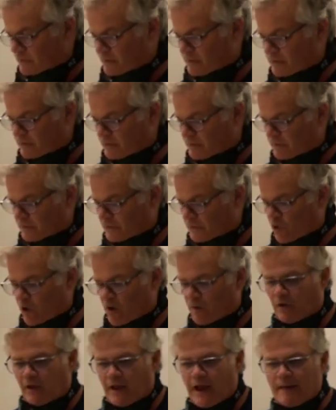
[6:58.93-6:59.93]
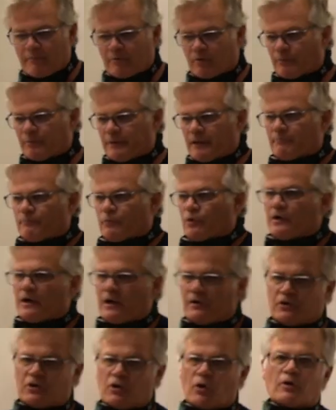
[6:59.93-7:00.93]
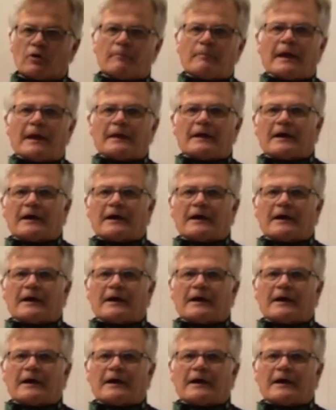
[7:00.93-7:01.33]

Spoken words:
the normal habit would be put another coat of paint on it,